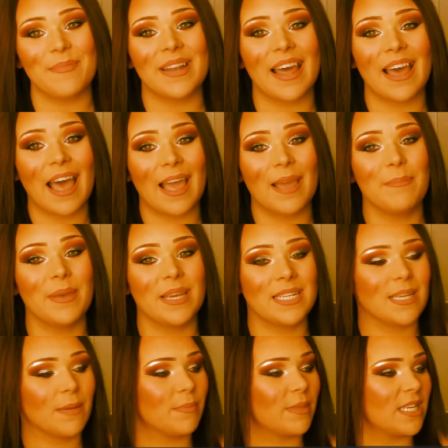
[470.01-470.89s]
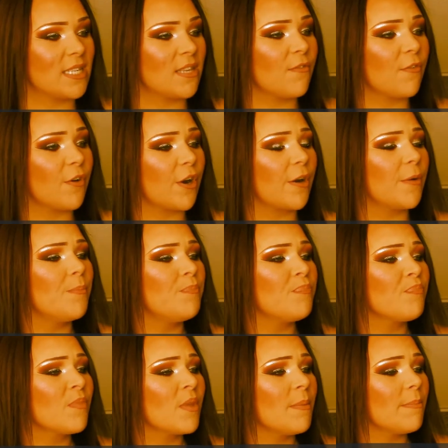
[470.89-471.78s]
But I picked up this for
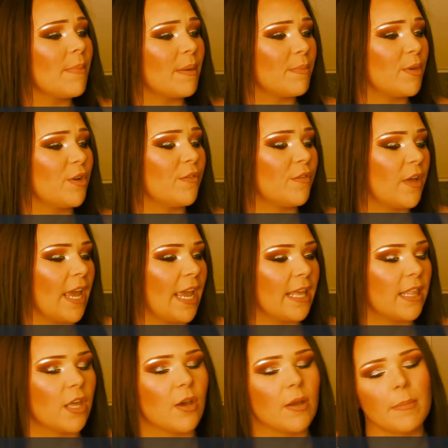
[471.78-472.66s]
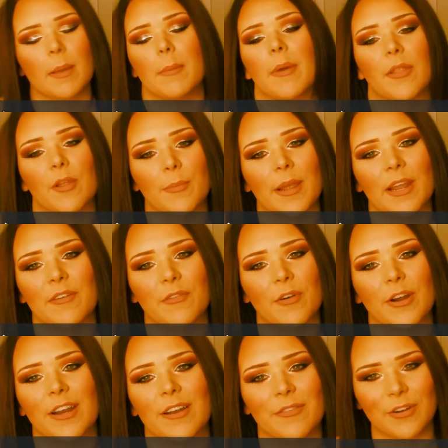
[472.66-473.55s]
my beautiful Halo, and my mother paid
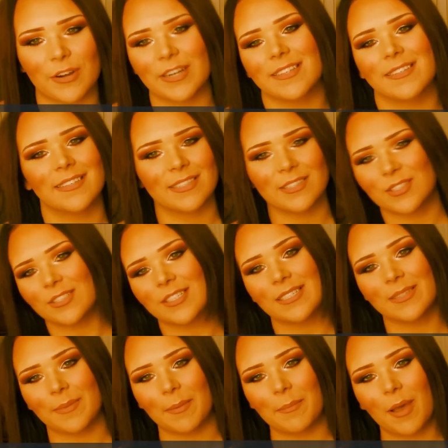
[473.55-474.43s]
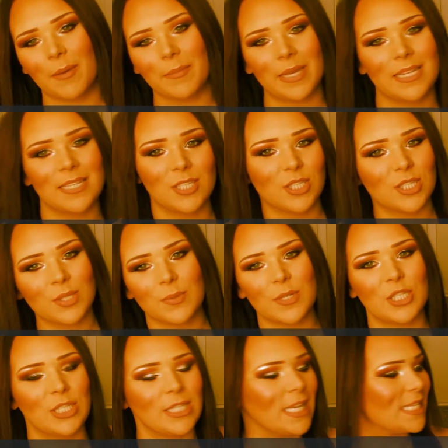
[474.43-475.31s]
for it, of course, because she's my mommy and she's
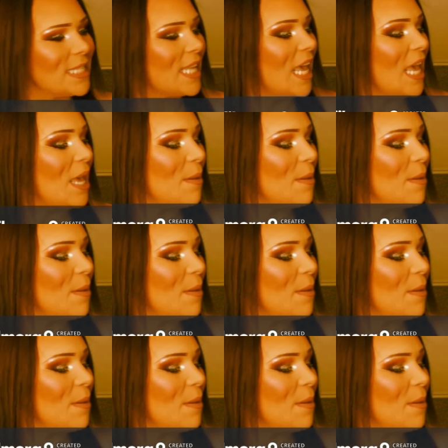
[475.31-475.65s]
what she is.